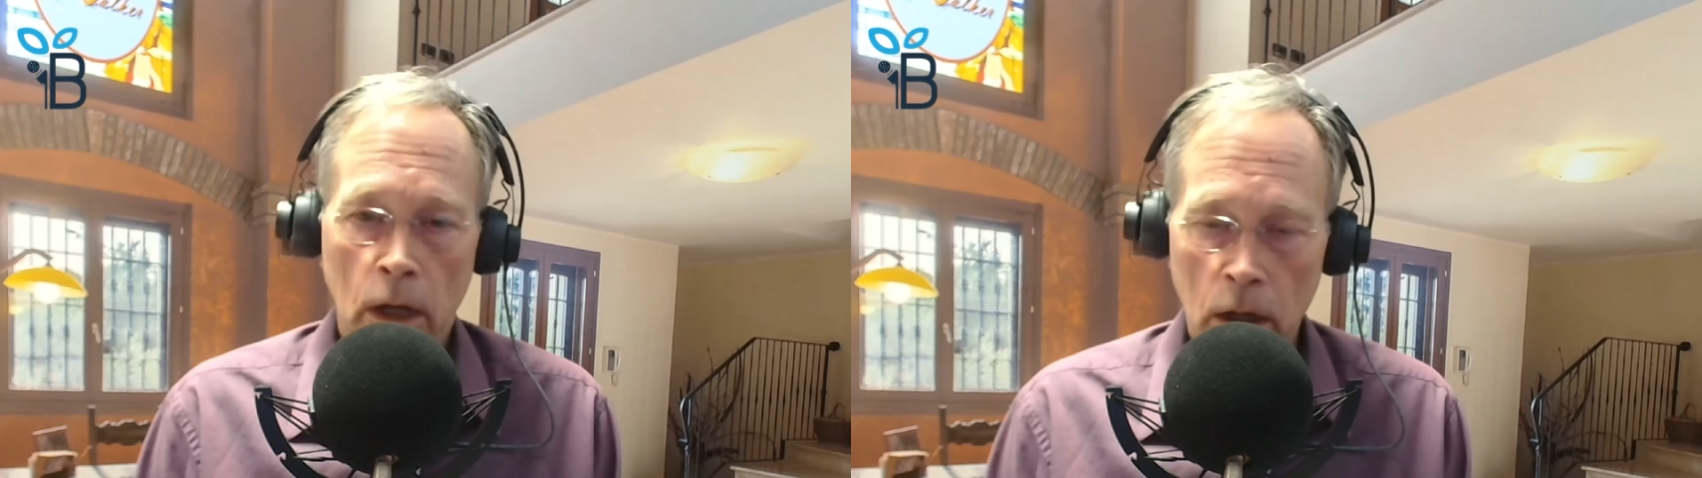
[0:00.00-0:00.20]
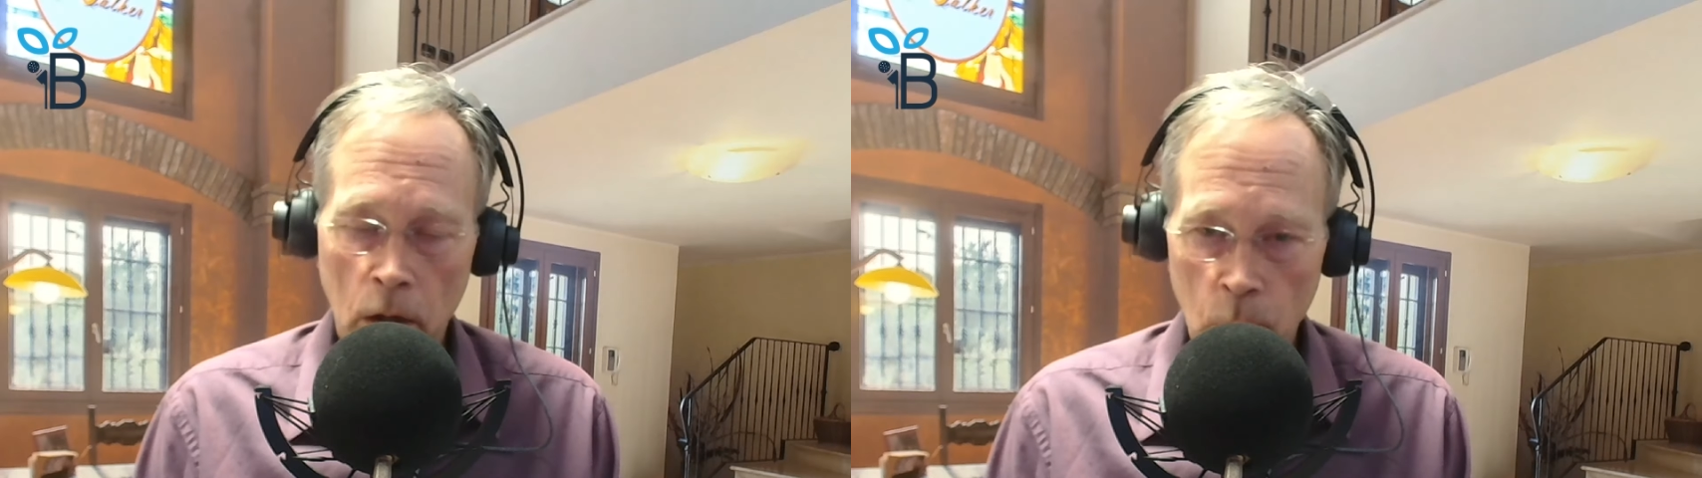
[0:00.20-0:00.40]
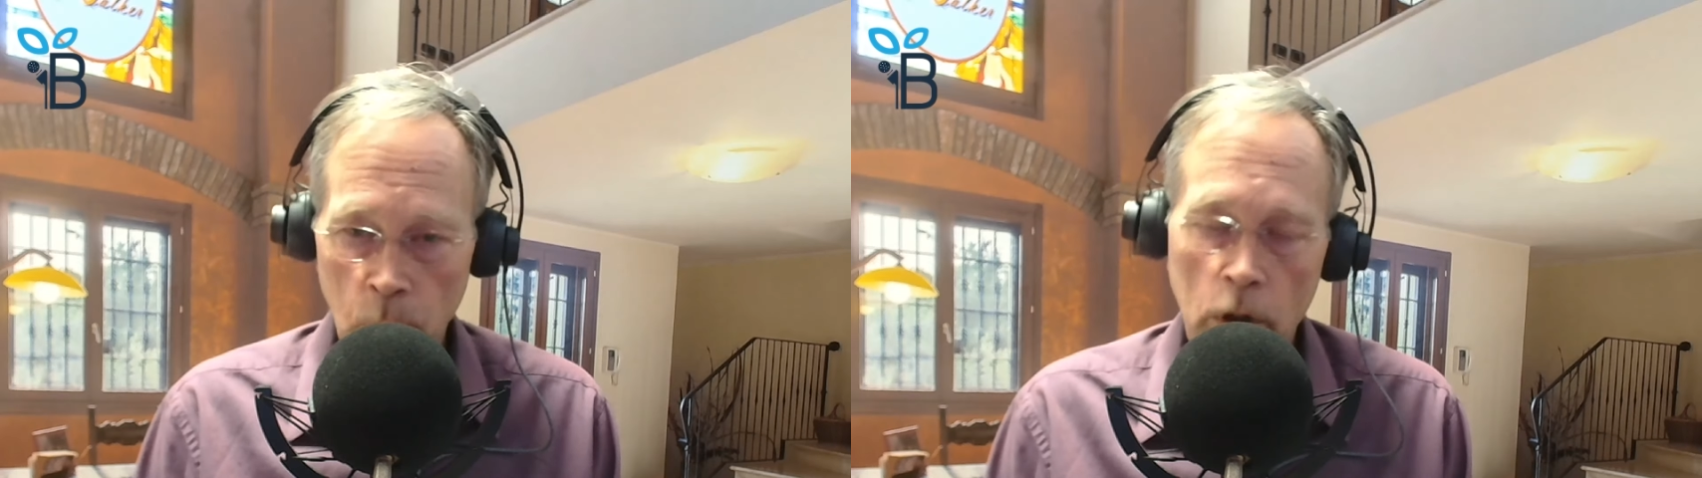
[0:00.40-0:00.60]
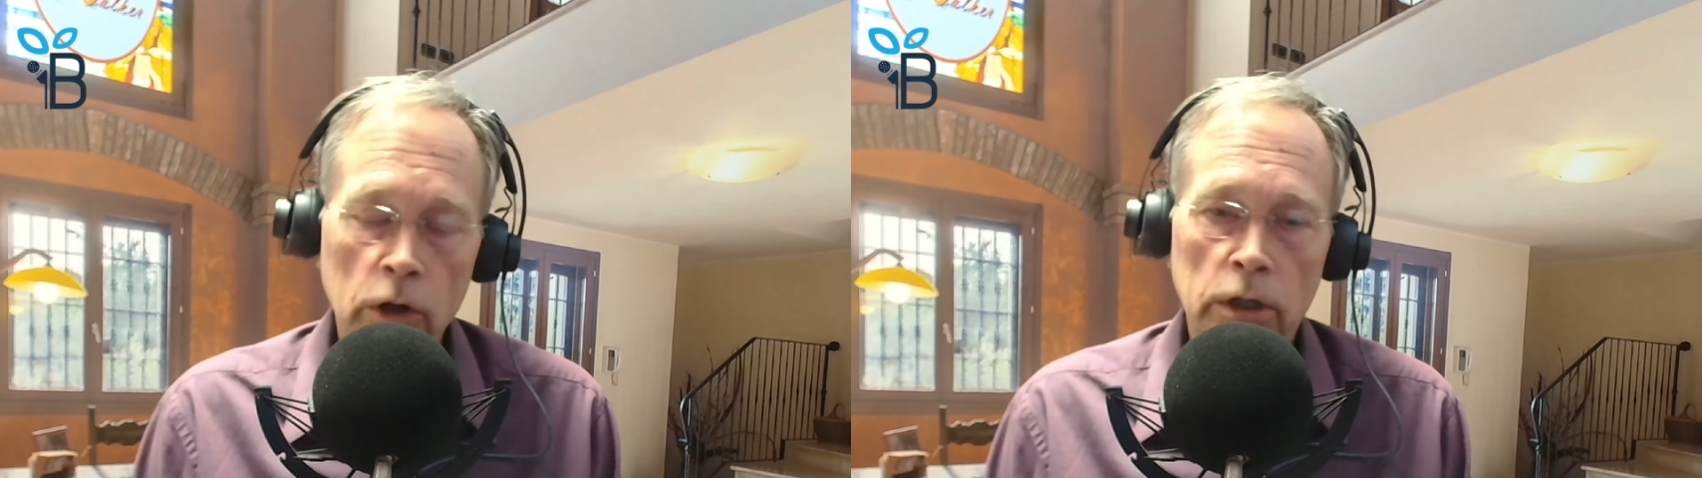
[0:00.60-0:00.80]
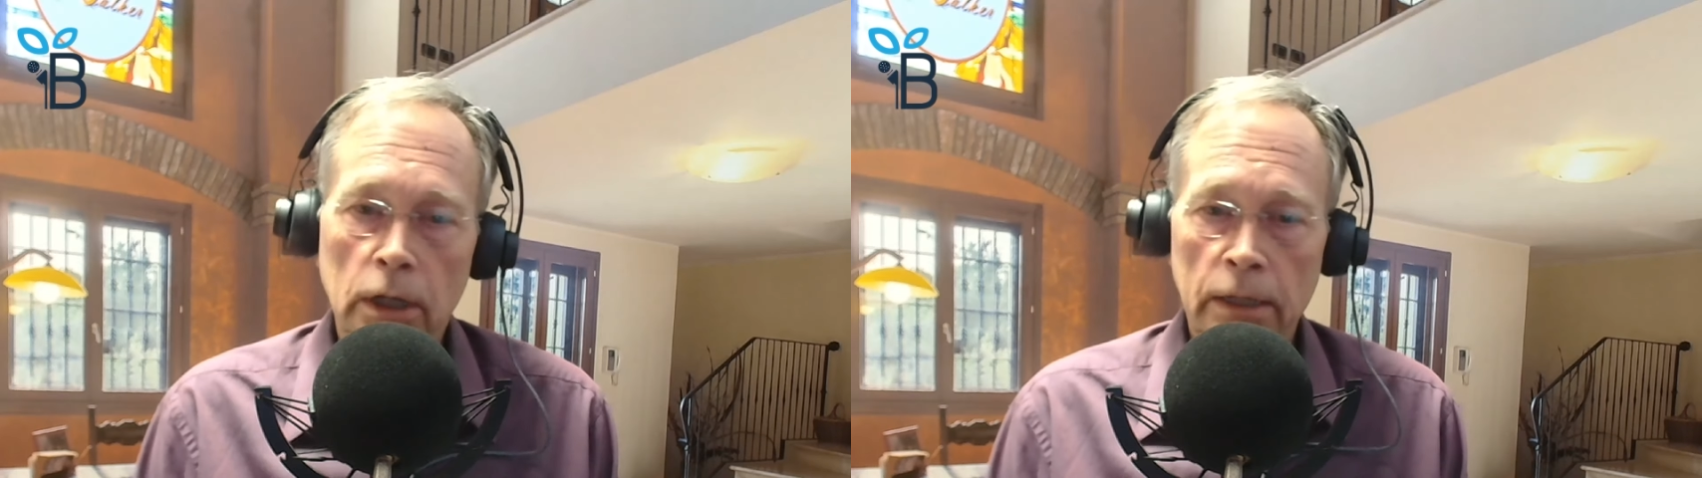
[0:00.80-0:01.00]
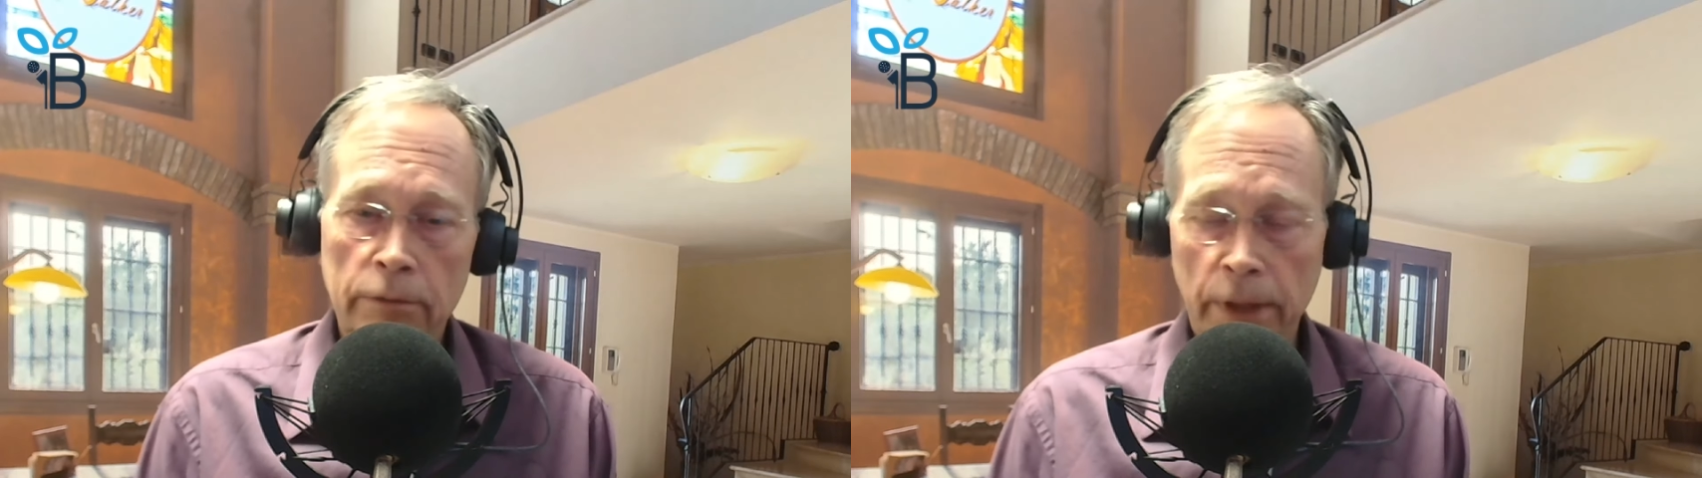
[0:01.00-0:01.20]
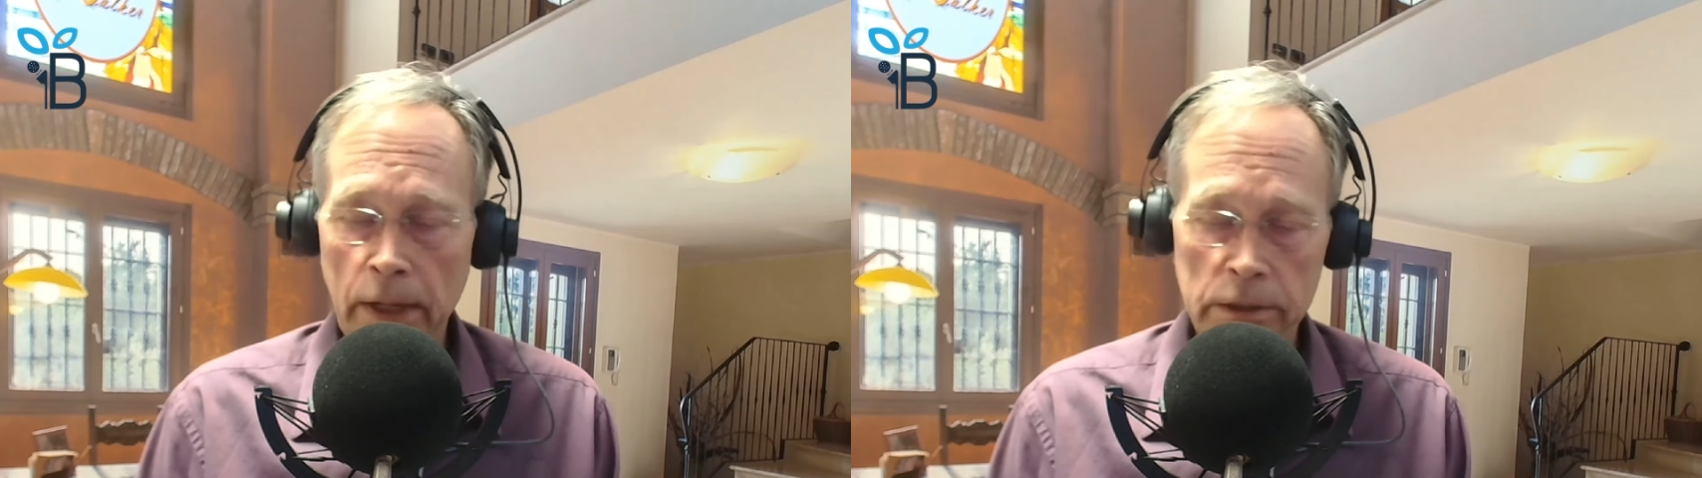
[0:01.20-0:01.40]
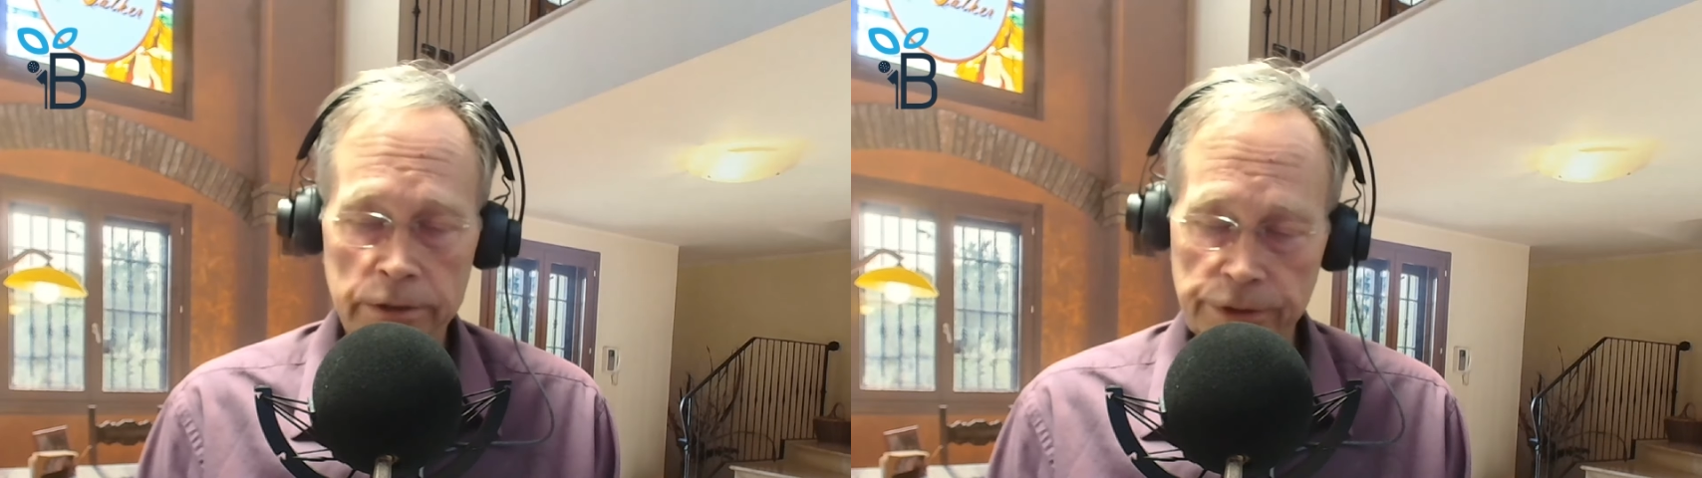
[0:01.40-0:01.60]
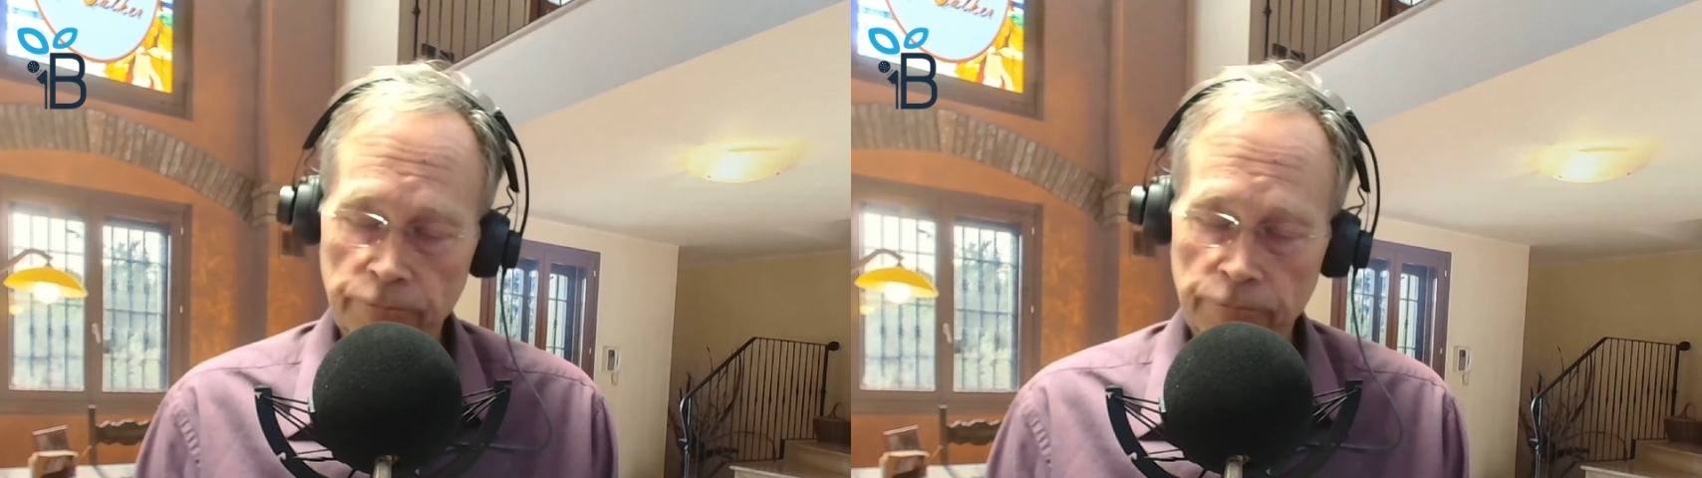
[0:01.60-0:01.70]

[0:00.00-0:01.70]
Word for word: work and that it's a